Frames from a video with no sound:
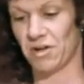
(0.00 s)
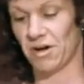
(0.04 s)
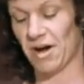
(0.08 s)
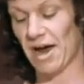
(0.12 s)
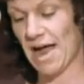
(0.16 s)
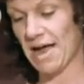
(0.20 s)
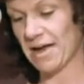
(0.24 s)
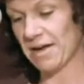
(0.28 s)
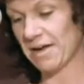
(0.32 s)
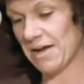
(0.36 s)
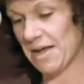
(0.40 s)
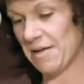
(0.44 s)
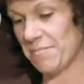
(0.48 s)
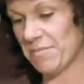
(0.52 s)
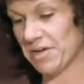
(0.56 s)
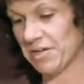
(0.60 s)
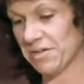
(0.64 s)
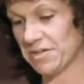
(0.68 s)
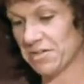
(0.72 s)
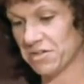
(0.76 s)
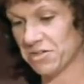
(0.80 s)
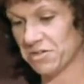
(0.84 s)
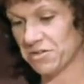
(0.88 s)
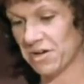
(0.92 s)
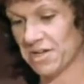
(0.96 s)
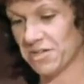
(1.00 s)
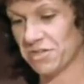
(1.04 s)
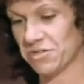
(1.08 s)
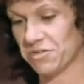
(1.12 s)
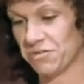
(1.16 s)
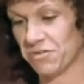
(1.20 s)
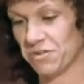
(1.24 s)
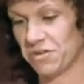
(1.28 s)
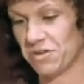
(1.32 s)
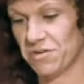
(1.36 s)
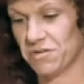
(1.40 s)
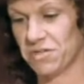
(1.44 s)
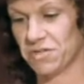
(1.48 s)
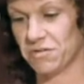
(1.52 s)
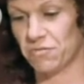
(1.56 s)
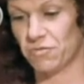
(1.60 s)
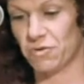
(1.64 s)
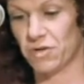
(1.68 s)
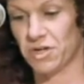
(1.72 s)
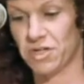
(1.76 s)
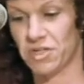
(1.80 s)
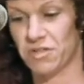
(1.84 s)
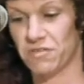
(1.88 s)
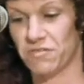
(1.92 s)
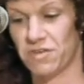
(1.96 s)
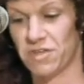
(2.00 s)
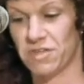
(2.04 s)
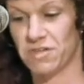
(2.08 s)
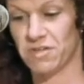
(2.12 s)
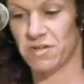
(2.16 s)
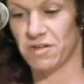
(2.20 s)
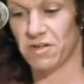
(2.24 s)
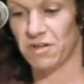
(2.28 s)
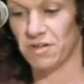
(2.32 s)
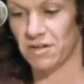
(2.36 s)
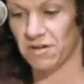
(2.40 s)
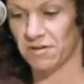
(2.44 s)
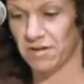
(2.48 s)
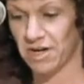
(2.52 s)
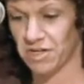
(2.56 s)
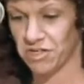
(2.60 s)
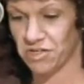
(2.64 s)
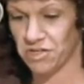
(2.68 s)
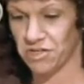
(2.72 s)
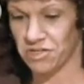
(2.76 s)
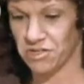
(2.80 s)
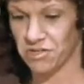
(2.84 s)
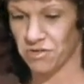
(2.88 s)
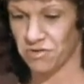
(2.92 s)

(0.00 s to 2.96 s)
or academic distress through the use of words, physical aggression,